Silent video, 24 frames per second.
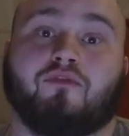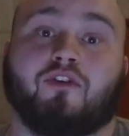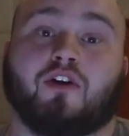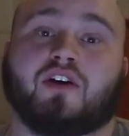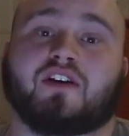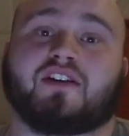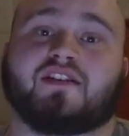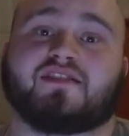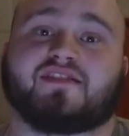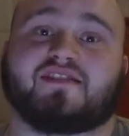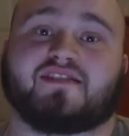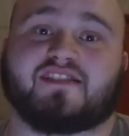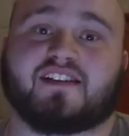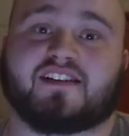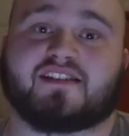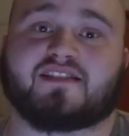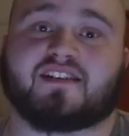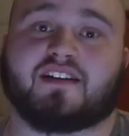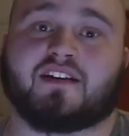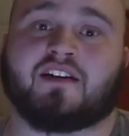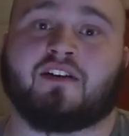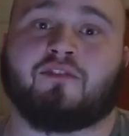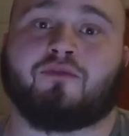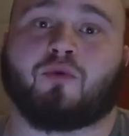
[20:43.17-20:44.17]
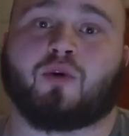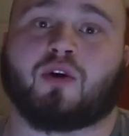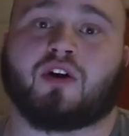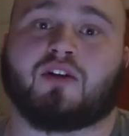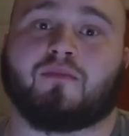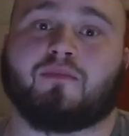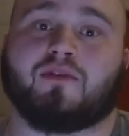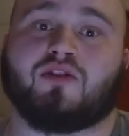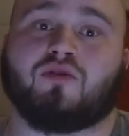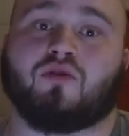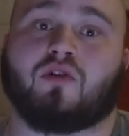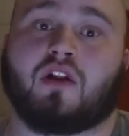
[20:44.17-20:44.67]
very consistent if we're going
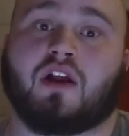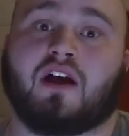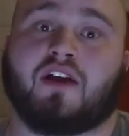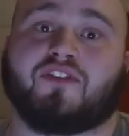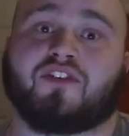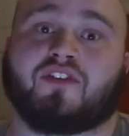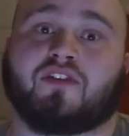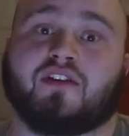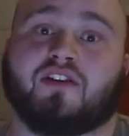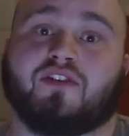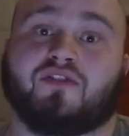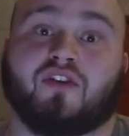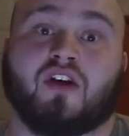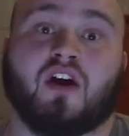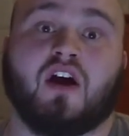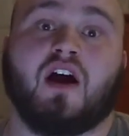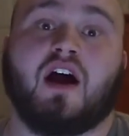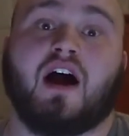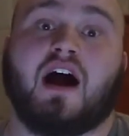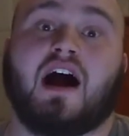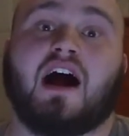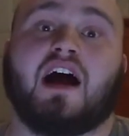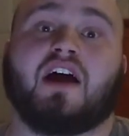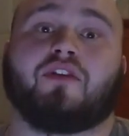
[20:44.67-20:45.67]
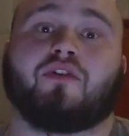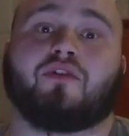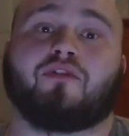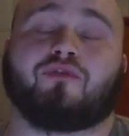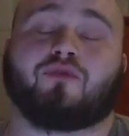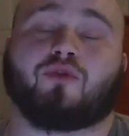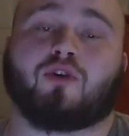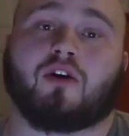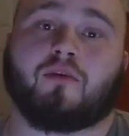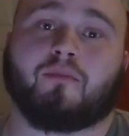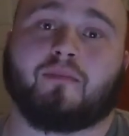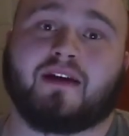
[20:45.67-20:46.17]
to be utilizing these either
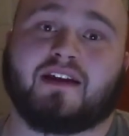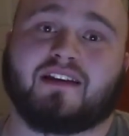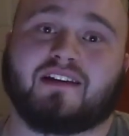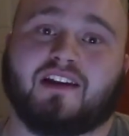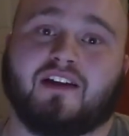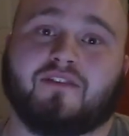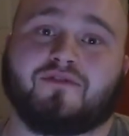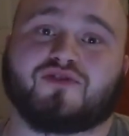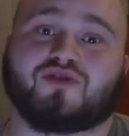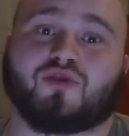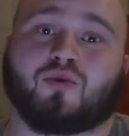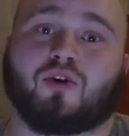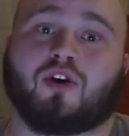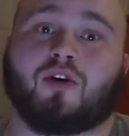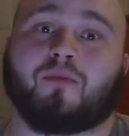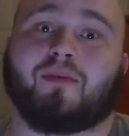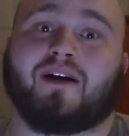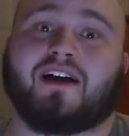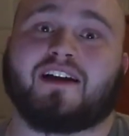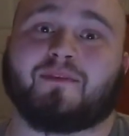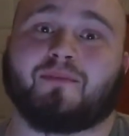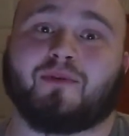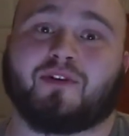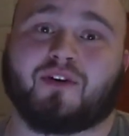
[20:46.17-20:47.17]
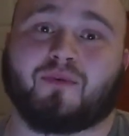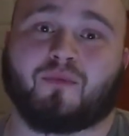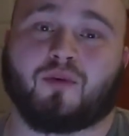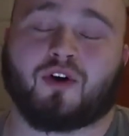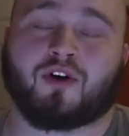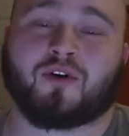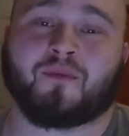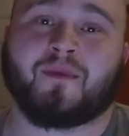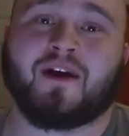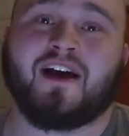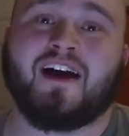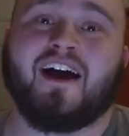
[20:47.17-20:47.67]
for our main lifts or our bodybuilding
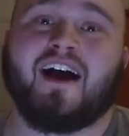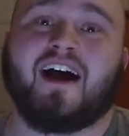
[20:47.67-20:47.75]
work.